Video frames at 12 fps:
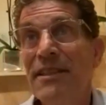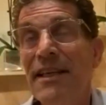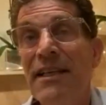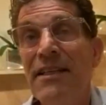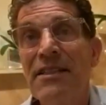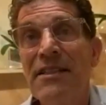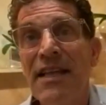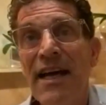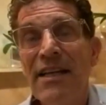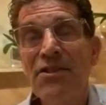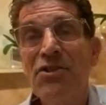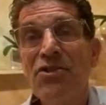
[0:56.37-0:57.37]
It's
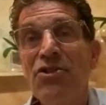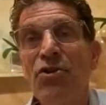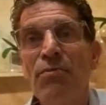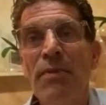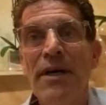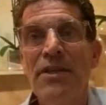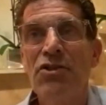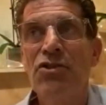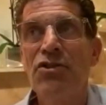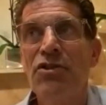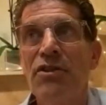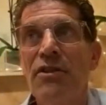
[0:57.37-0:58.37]
not so
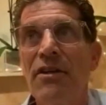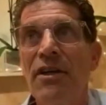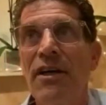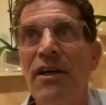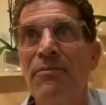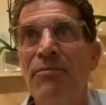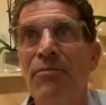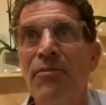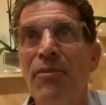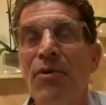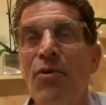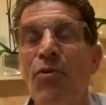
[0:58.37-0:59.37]
much
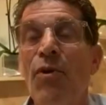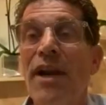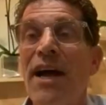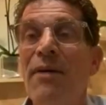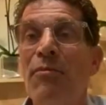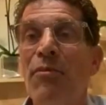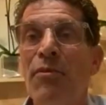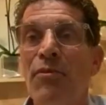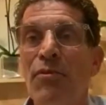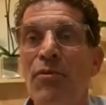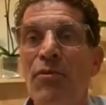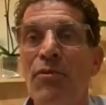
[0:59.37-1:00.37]
what I'm
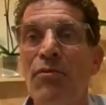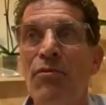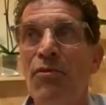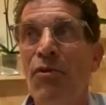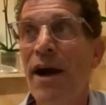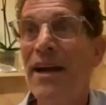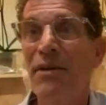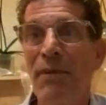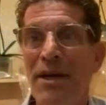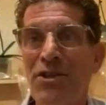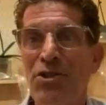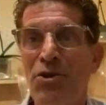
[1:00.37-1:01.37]
writing
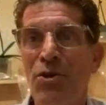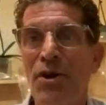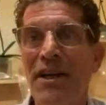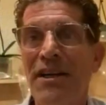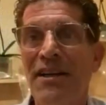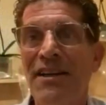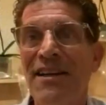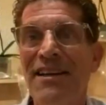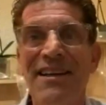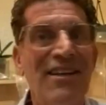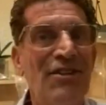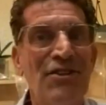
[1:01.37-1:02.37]
my story.
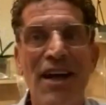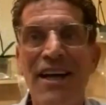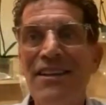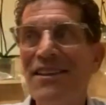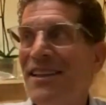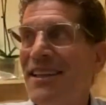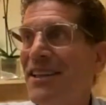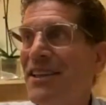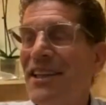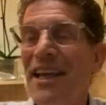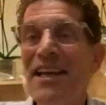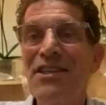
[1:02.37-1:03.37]
It's not the
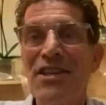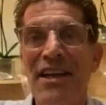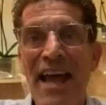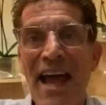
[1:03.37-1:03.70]
things that